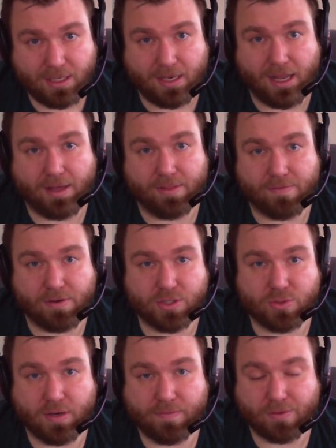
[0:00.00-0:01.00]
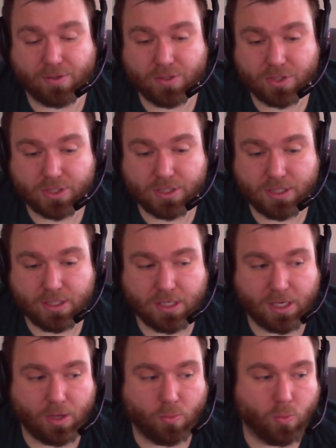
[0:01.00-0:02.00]
Now, the French Revolution
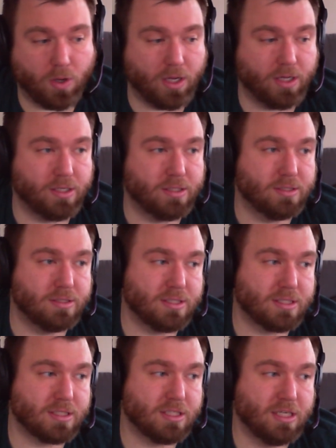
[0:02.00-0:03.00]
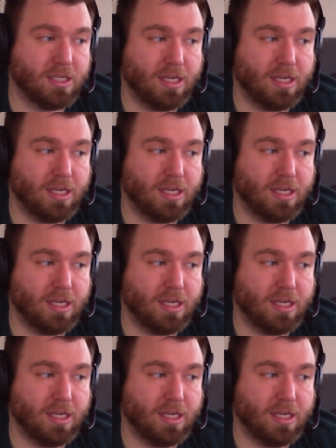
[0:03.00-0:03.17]
was